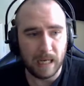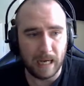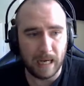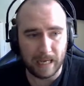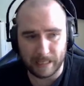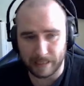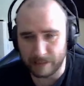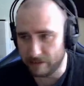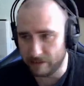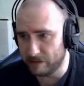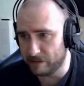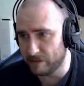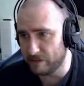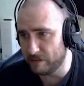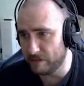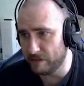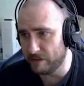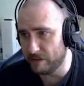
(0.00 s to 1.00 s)
And
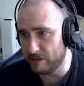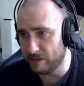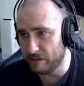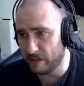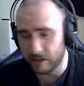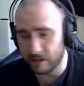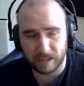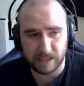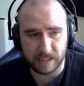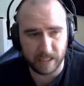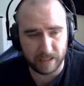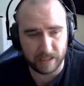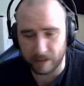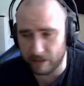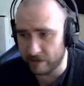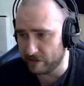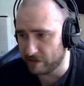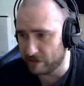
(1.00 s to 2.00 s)
like I said
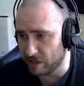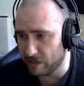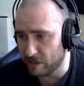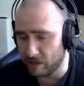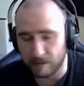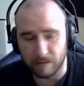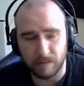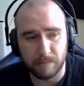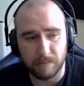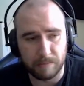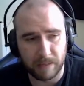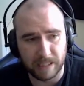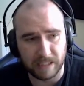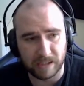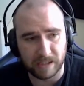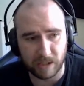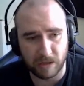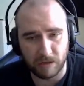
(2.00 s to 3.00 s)
at the start,
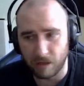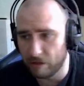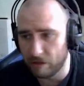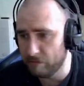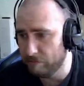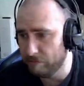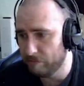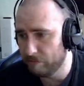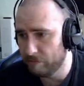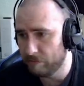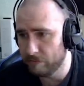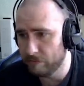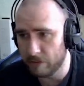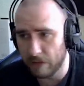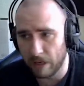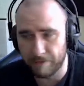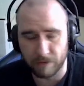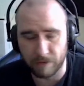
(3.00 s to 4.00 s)
playing solo,
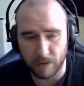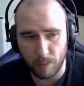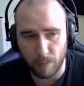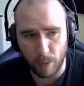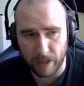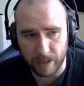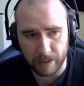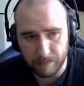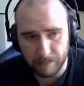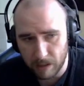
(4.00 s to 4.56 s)
you have your own way.